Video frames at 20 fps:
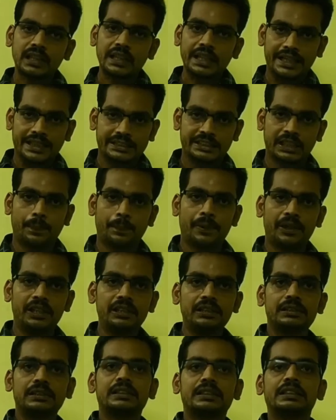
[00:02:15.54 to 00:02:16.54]

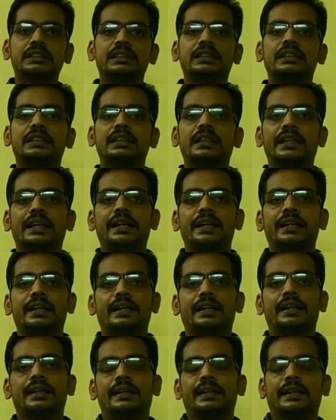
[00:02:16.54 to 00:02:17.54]
Example,
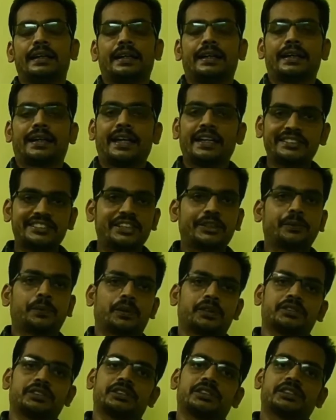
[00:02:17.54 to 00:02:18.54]
casting
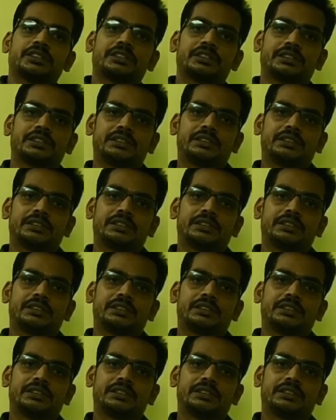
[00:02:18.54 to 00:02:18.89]
process.